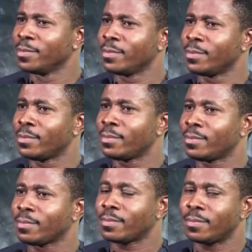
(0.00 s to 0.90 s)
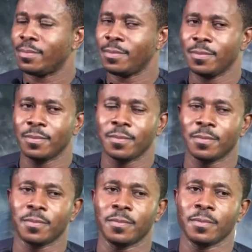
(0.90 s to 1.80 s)

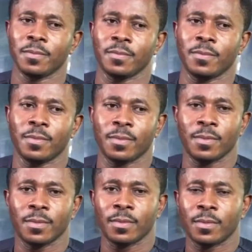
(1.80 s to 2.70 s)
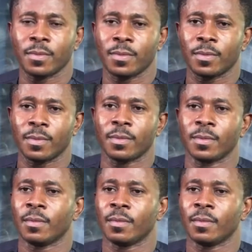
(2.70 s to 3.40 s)
[no speech]